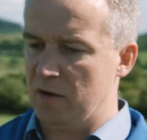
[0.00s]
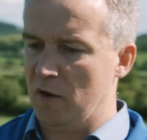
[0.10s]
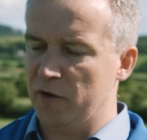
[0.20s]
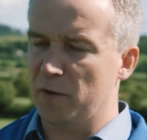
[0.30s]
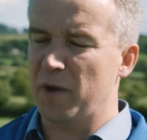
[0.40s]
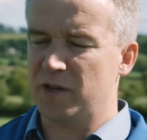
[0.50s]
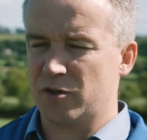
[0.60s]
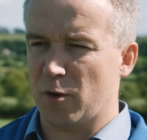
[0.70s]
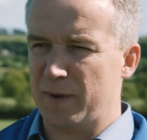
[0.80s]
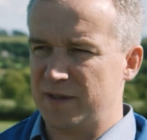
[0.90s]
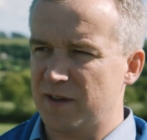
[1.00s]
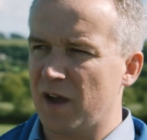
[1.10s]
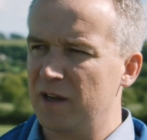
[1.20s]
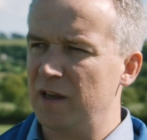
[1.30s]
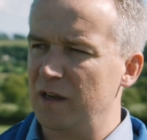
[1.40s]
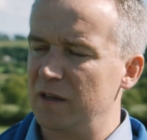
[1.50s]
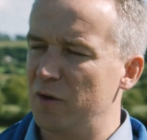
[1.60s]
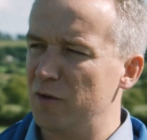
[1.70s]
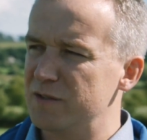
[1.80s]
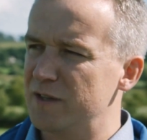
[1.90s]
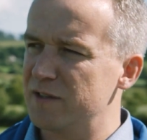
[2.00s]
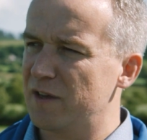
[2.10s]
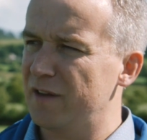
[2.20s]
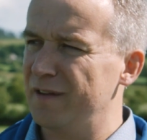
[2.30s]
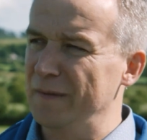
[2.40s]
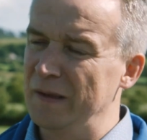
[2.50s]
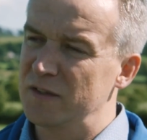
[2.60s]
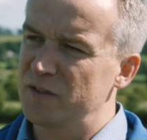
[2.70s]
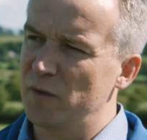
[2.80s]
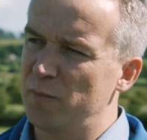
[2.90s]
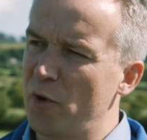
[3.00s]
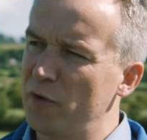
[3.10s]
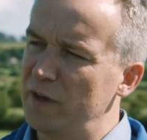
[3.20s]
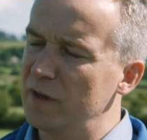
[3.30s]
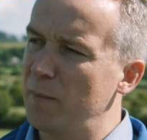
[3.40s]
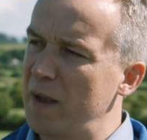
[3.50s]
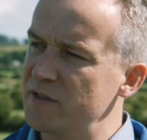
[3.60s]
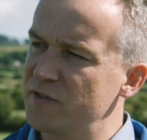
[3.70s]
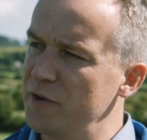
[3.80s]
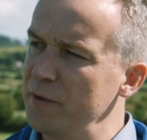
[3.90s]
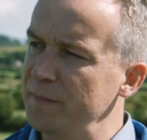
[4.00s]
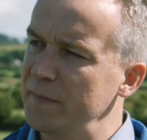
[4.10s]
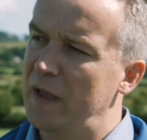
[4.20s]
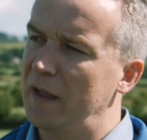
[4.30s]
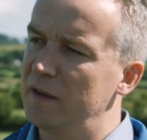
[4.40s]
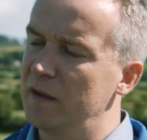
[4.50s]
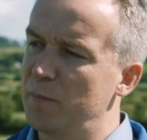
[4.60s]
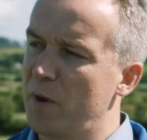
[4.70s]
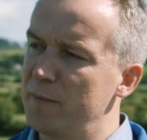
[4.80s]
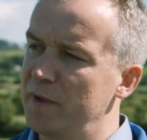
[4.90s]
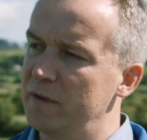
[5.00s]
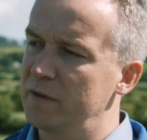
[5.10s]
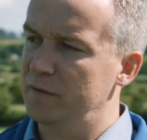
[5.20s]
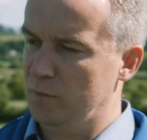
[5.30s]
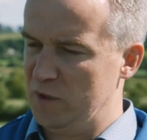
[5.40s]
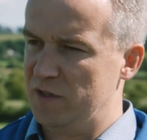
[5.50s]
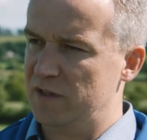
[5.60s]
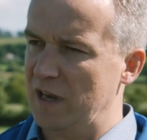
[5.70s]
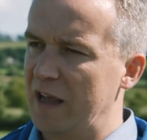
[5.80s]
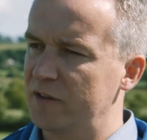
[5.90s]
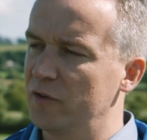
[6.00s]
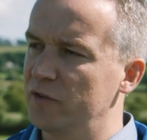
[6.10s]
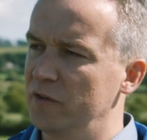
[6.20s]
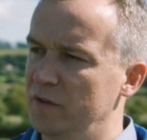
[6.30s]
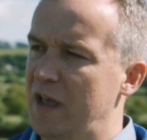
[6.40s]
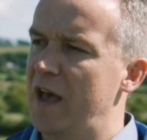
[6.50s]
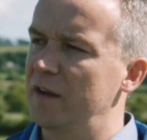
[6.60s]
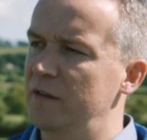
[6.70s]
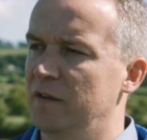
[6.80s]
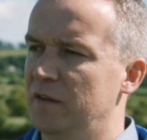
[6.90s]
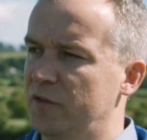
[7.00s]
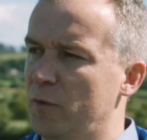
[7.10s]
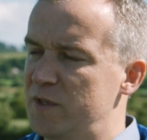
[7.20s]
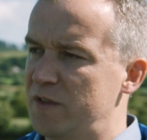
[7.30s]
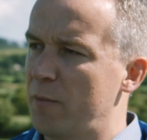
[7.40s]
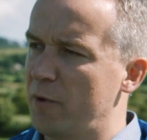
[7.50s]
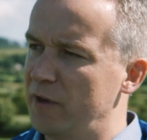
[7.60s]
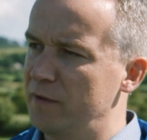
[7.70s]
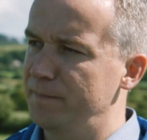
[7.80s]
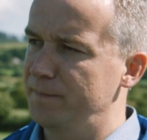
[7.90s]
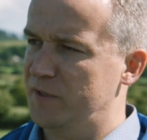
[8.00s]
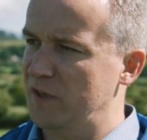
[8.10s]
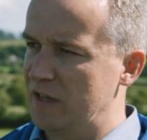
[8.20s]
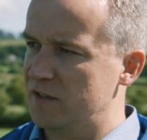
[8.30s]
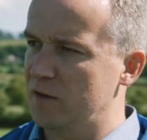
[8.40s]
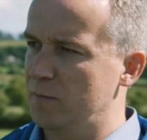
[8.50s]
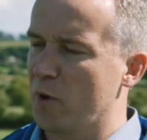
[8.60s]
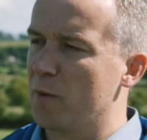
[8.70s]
under a microscope, has tiny little holes inside. So the protein can pass through and the permeate, which is the lactose, can't. So we separate them. So that's the